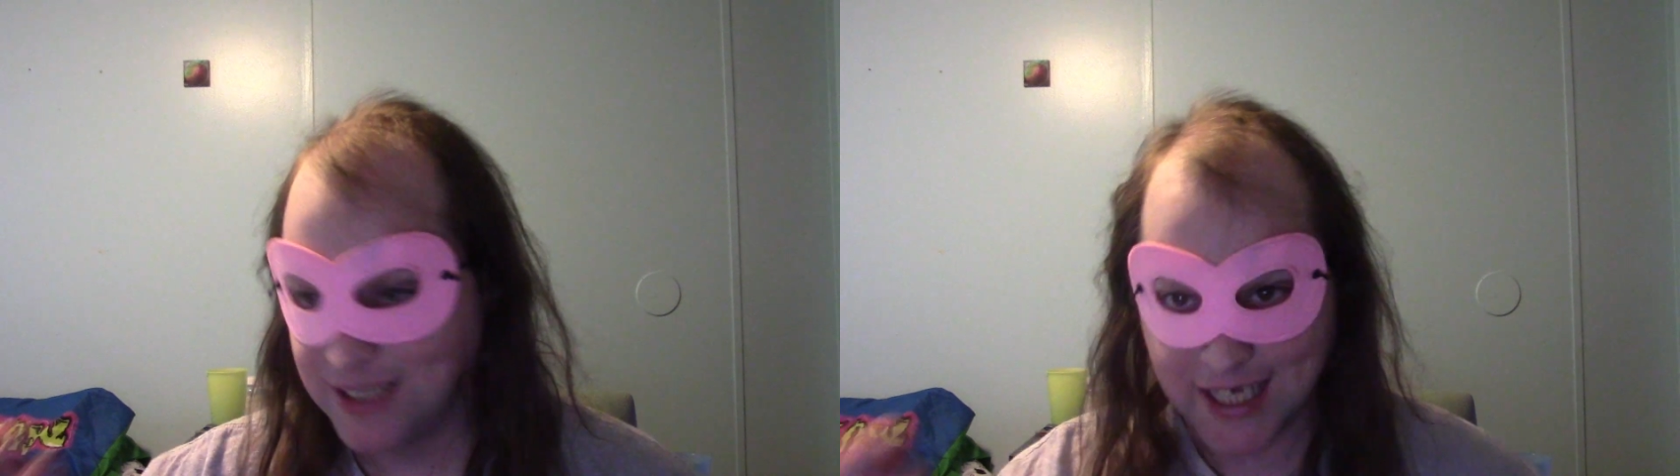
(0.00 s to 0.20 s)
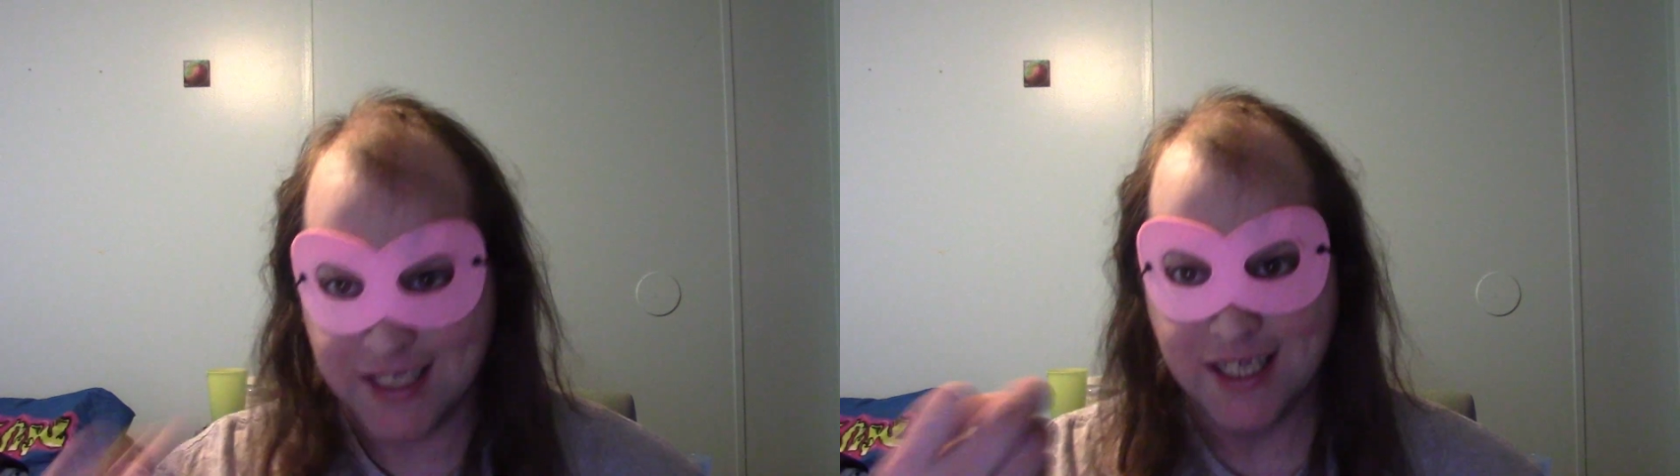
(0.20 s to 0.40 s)

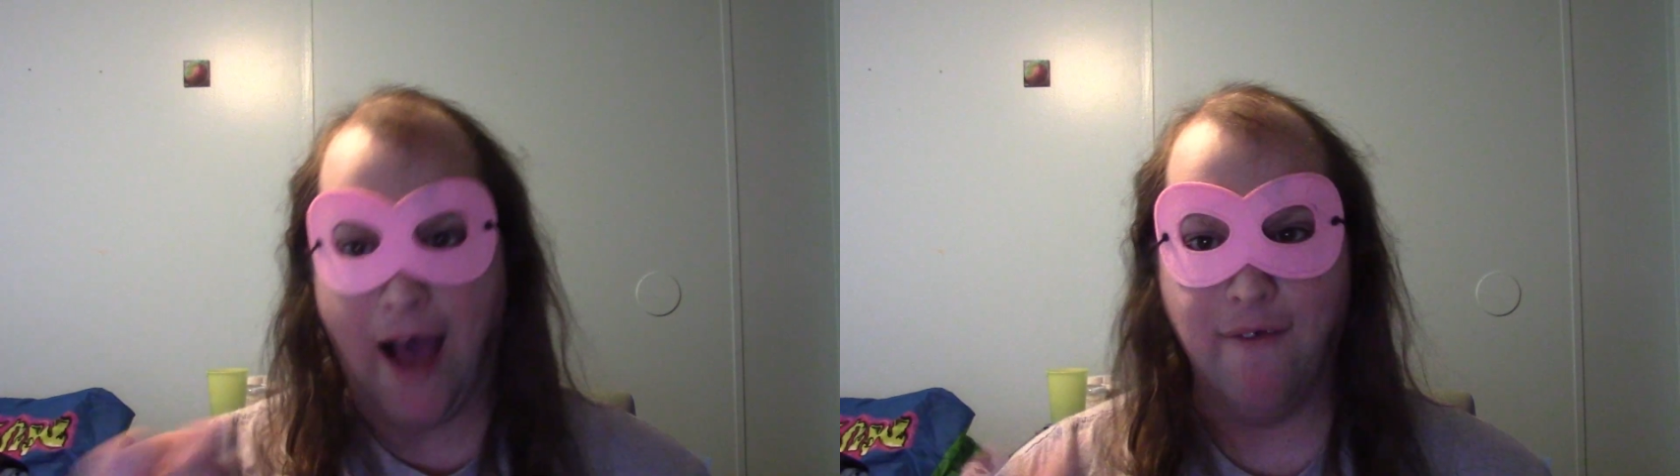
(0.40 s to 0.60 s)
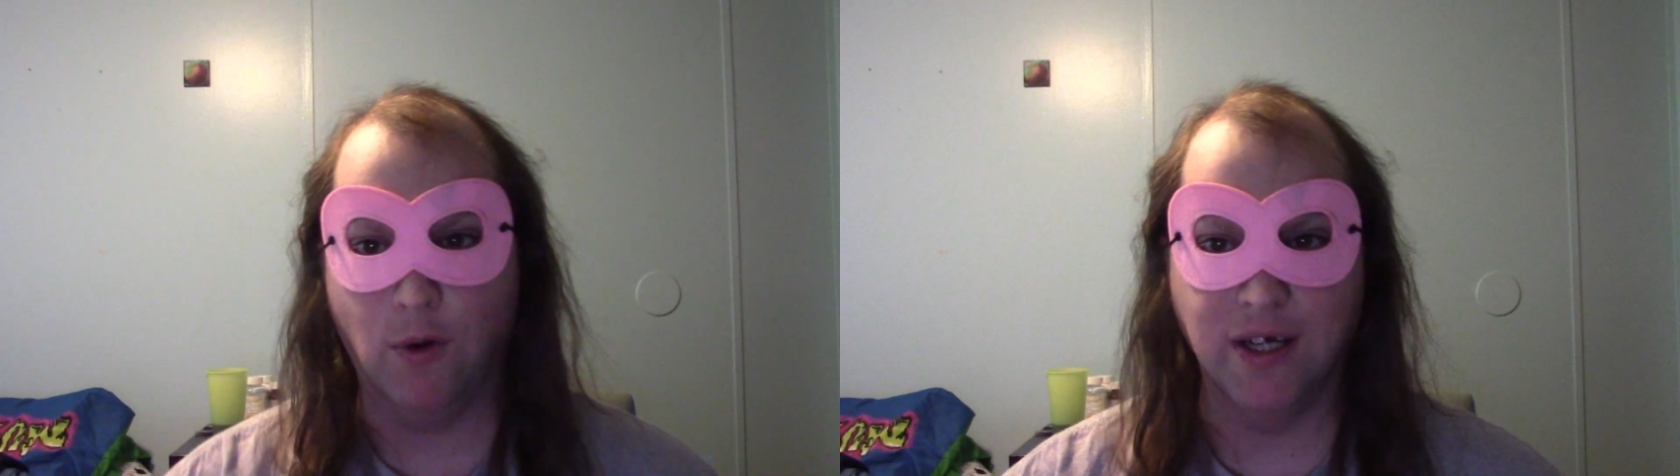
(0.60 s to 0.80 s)
is
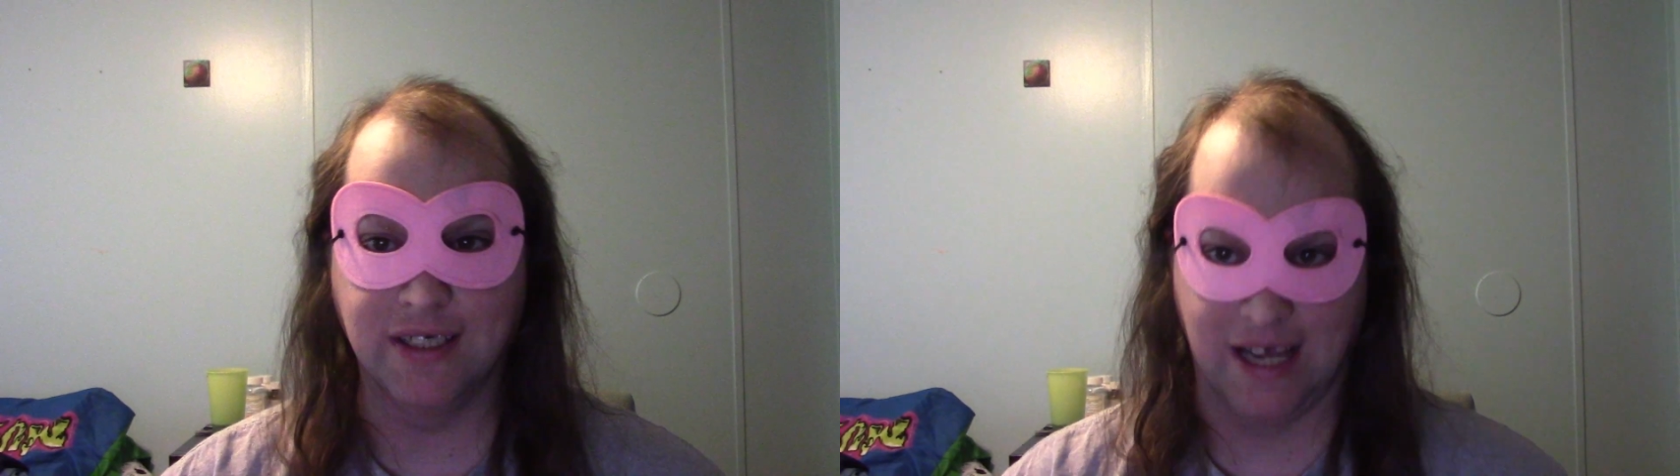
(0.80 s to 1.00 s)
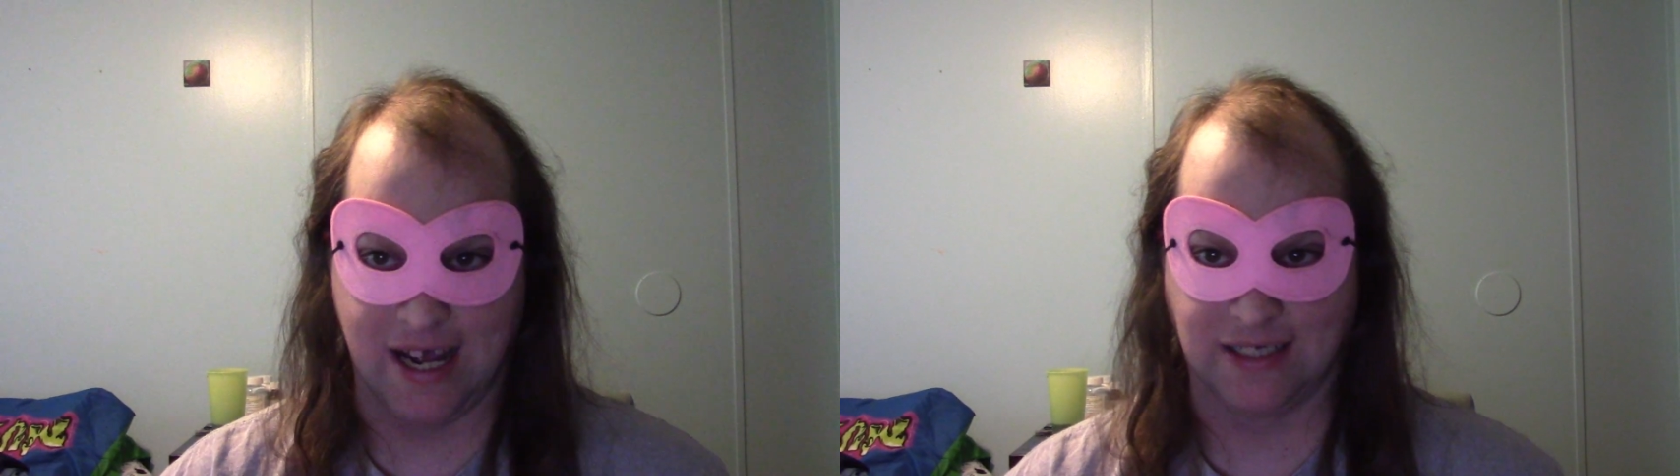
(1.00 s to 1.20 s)
not voice
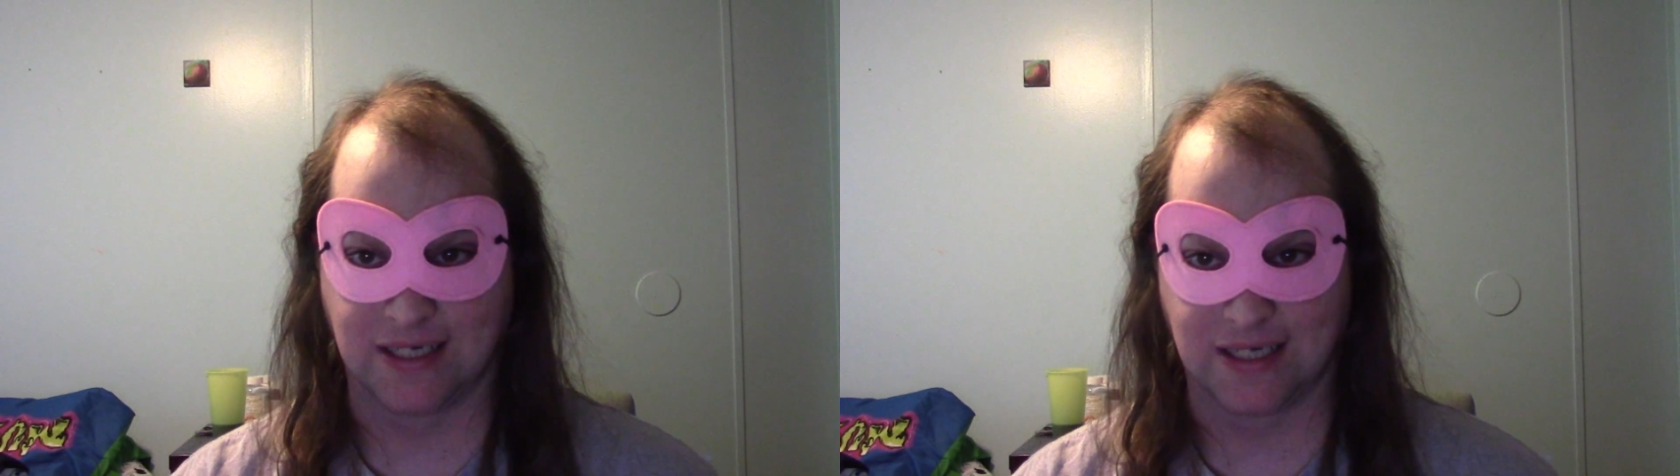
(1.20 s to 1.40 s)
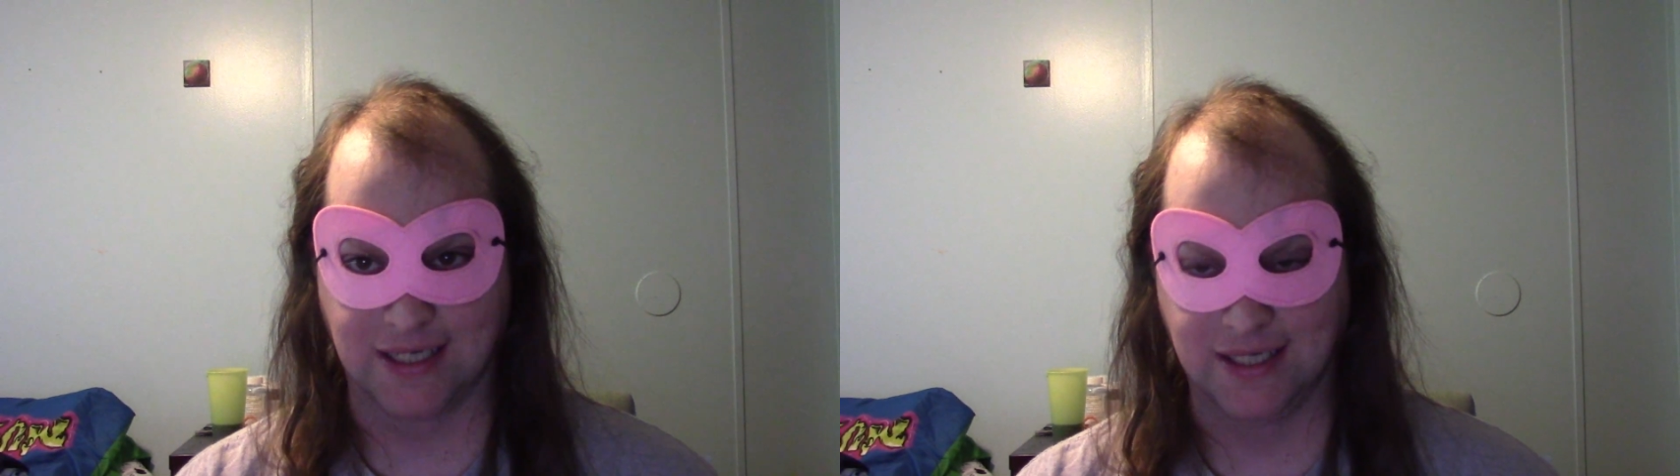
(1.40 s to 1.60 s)
acting.